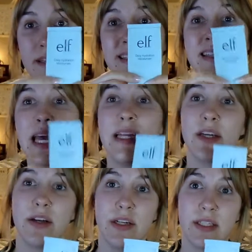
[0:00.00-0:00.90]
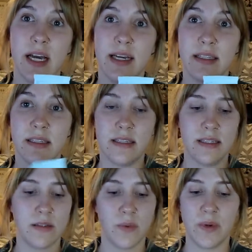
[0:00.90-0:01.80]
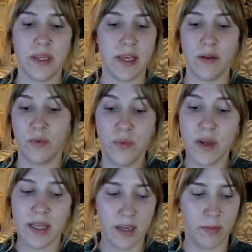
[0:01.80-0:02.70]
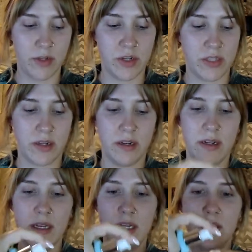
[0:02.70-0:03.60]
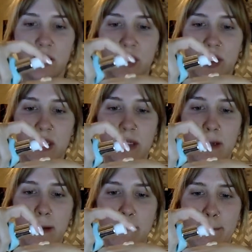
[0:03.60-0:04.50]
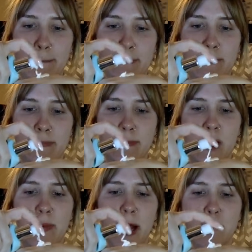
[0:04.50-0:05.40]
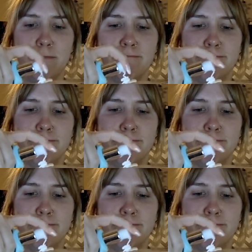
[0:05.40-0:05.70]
This is $8, guys. This is a really, really good moisturizer. So you just, come on.